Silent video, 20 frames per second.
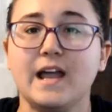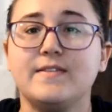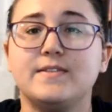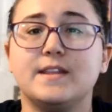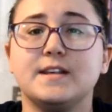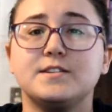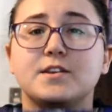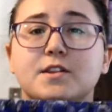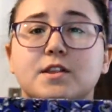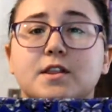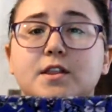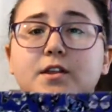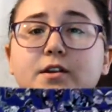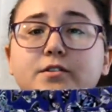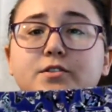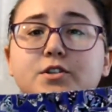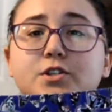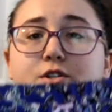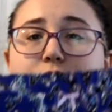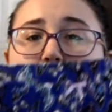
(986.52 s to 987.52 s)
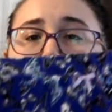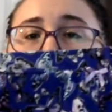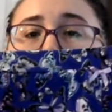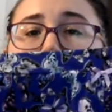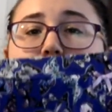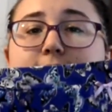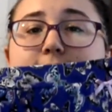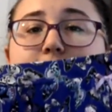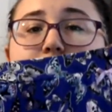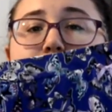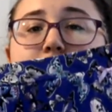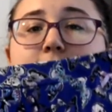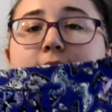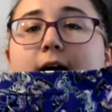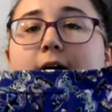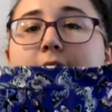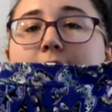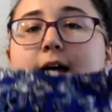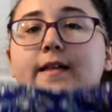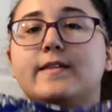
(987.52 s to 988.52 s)
And these are the little shorts.
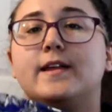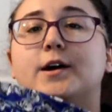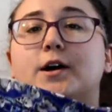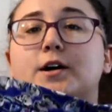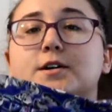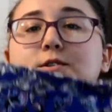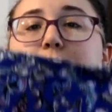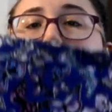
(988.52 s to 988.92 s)
And they also